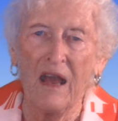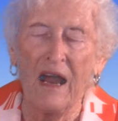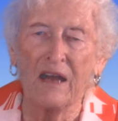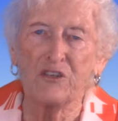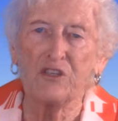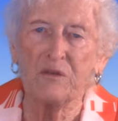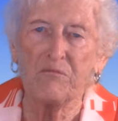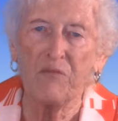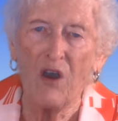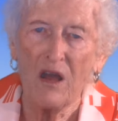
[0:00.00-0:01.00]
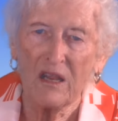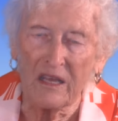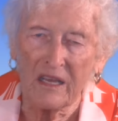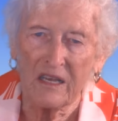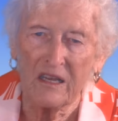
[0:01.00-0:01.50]
are
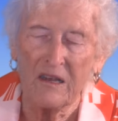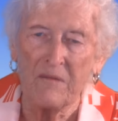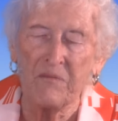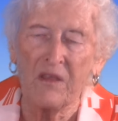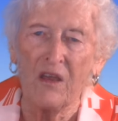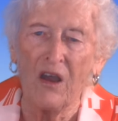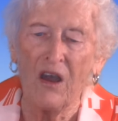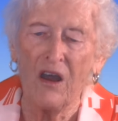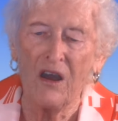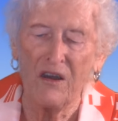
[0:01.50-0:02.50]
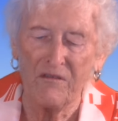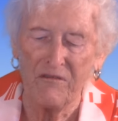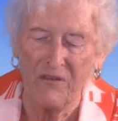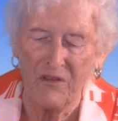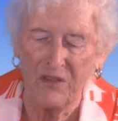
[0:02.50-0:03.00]
symbolic
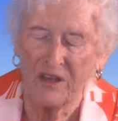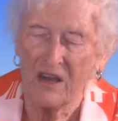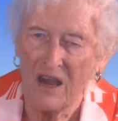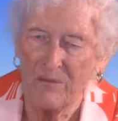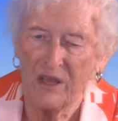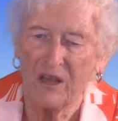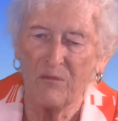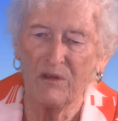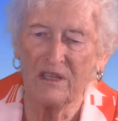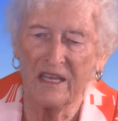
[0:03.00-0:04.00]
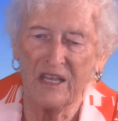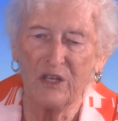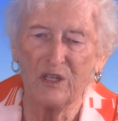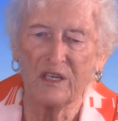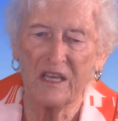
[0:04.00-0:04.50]
of the coming
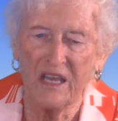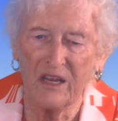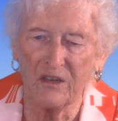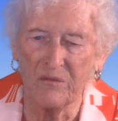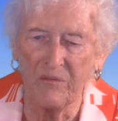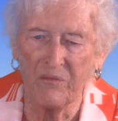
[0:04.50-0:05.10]
millennial kingdom.